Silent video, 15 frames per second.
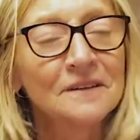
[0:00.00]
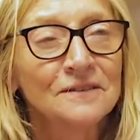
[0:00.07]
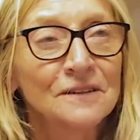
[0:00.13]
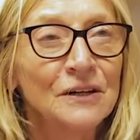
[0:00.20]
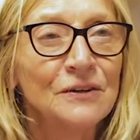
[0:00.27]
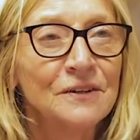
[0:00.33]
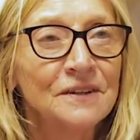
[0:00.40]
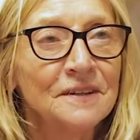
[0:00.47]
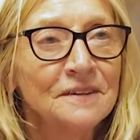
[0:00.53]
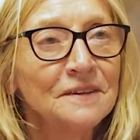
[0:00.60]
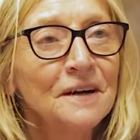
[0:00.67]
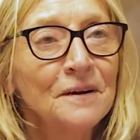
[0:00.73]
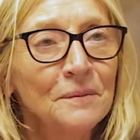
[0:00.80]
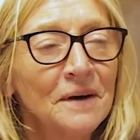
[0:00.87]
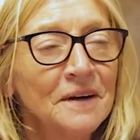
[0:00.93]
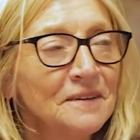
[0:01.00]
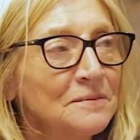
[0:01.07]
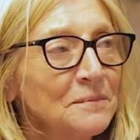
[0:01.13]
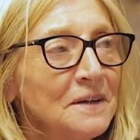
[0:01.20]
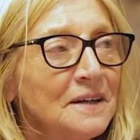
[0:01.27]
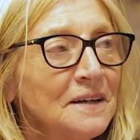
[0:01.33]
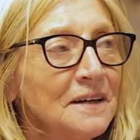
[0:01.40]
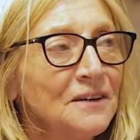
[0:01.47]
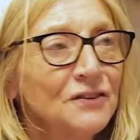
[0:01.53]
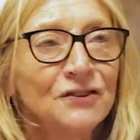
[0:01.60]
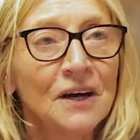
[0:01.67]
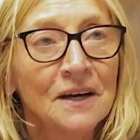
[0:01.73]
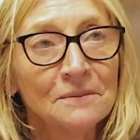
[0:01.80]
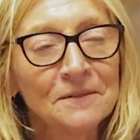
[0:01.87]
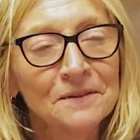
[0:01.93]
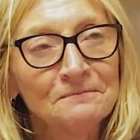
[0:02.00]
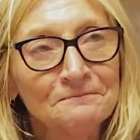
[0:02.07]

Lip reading: excluded. It makes me ashamed.